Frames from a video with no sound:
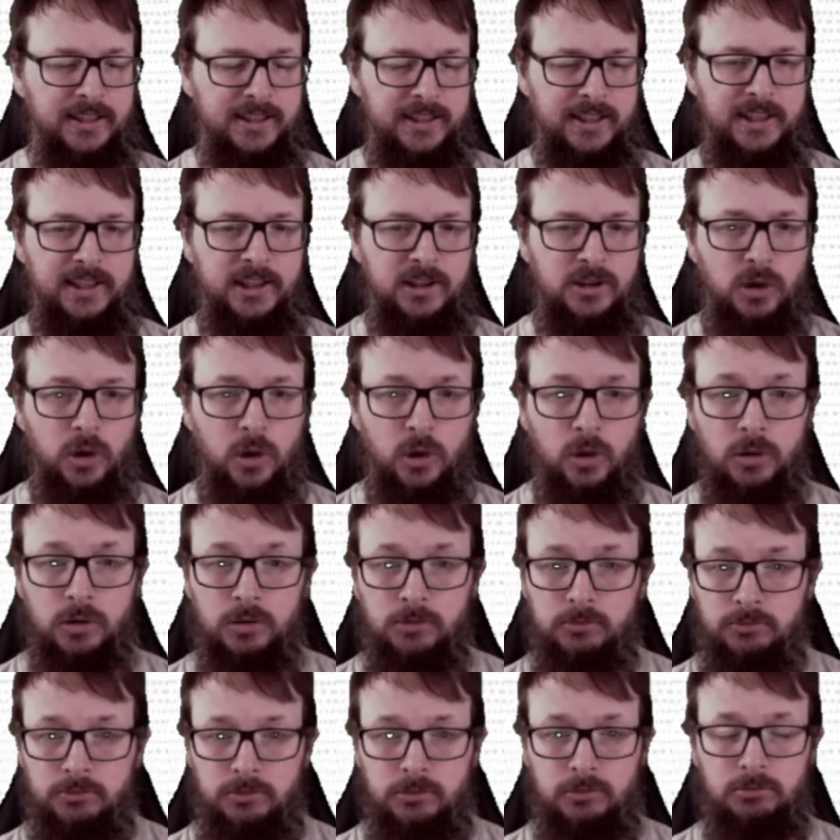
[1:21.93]
So
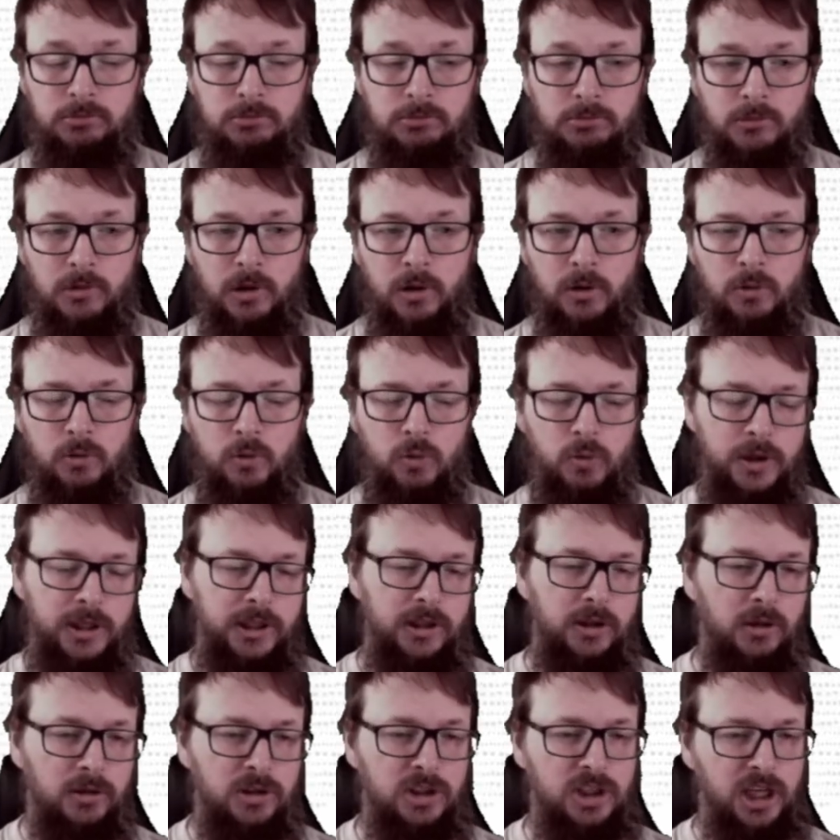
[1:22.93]
we don't
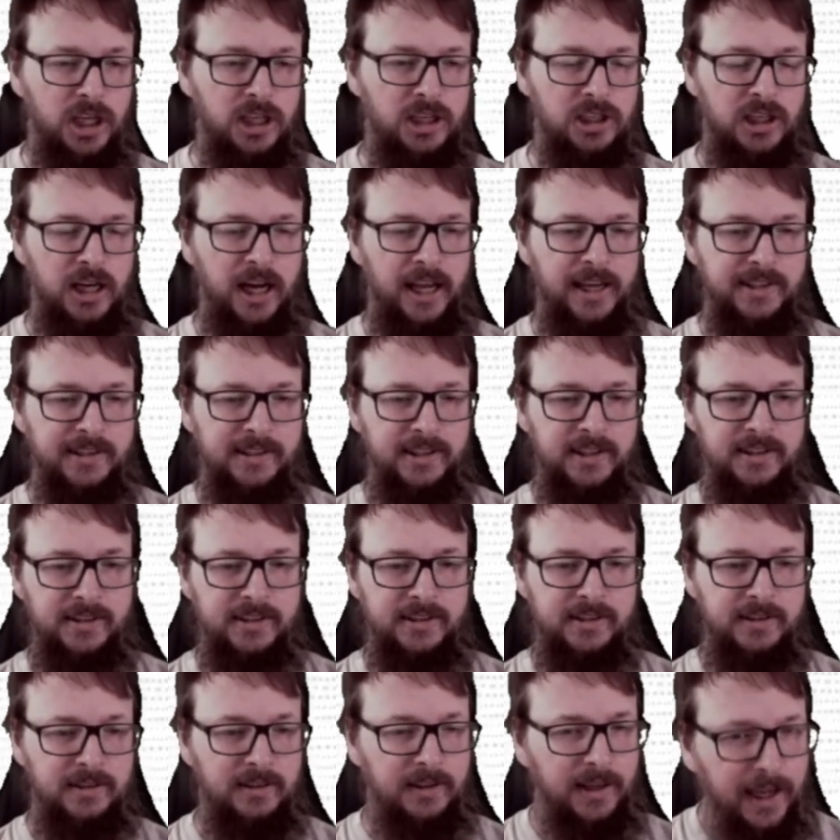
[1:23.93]
change license,
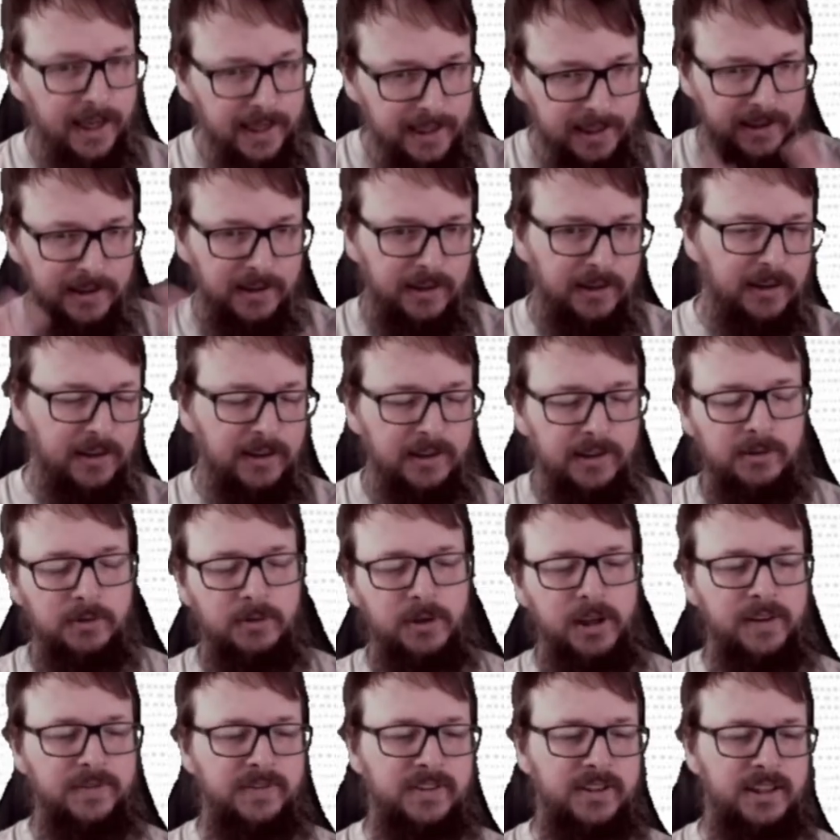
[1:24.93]
like we have
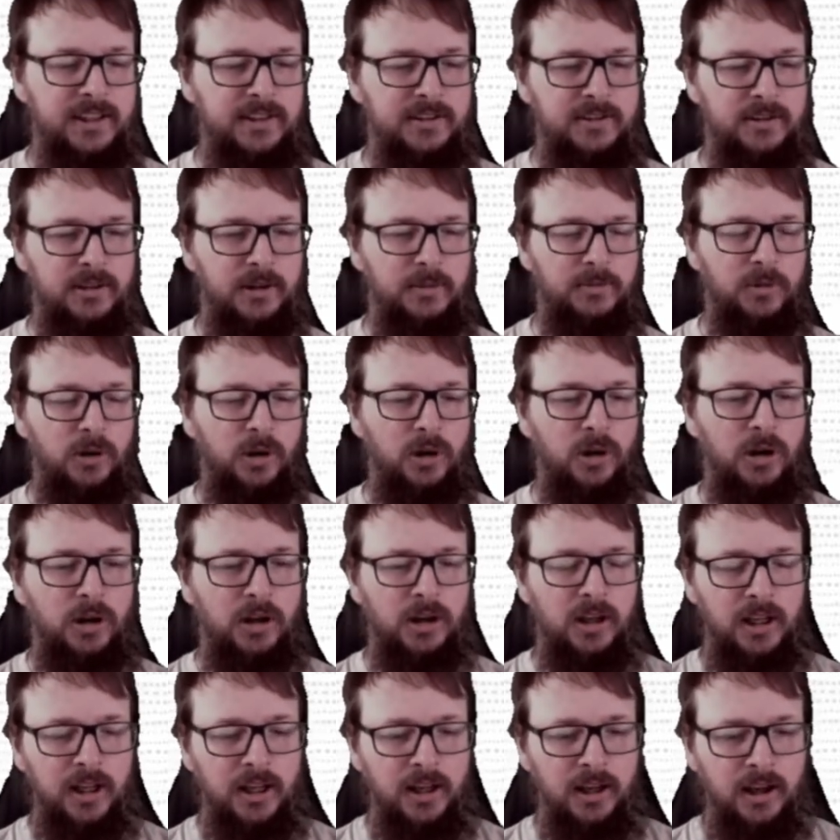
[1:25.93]
seen some
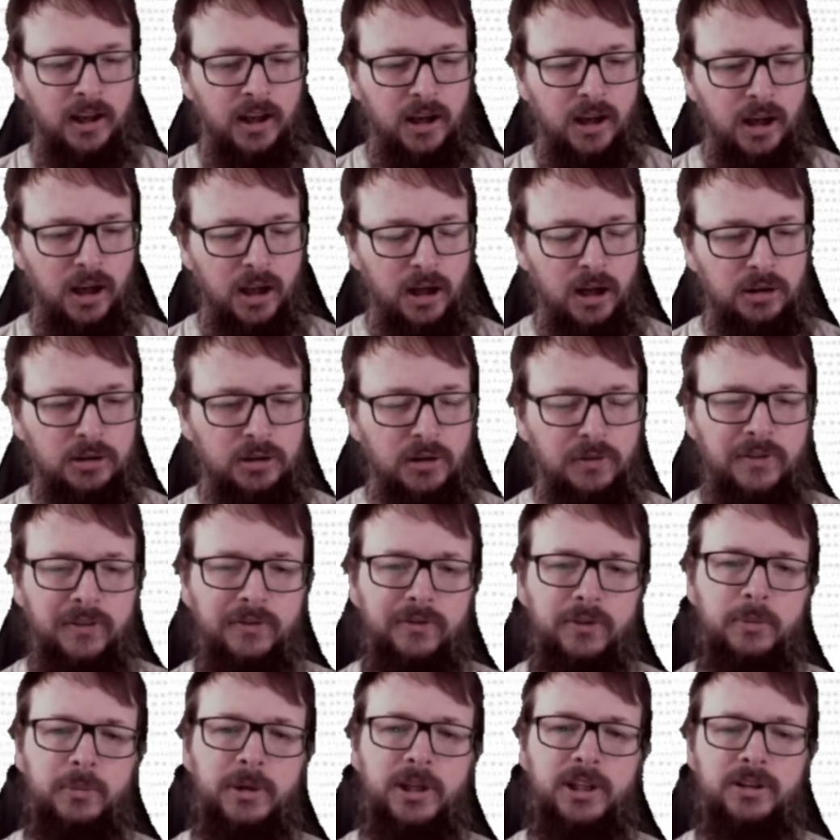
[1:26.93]
a lot of
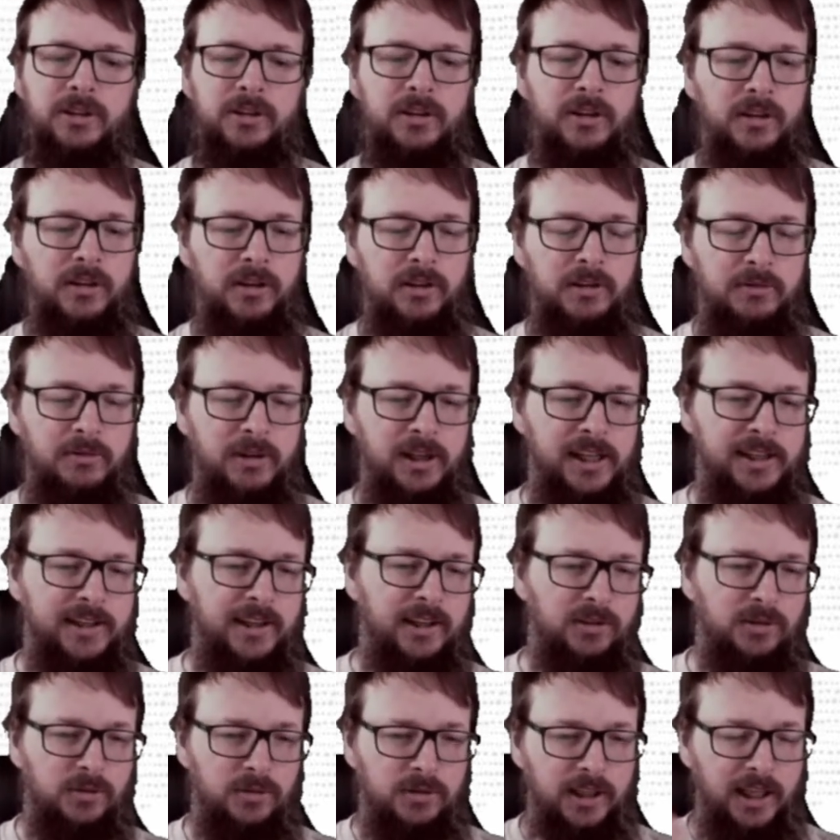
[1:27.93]
information related to
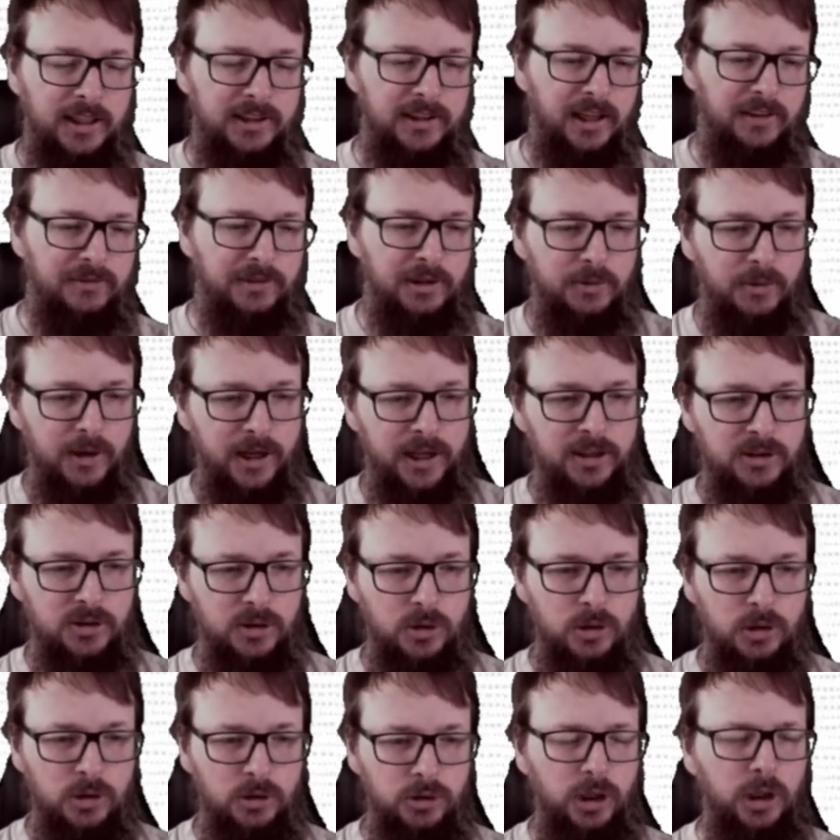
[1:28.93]
that everywhere. So
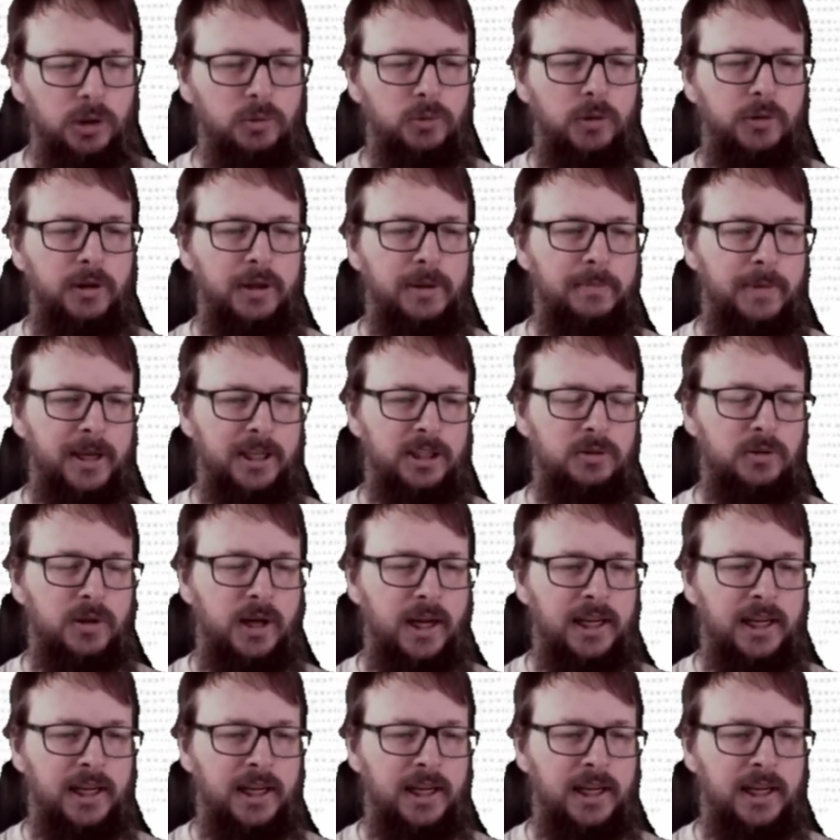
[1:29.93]
don't worry, MySQL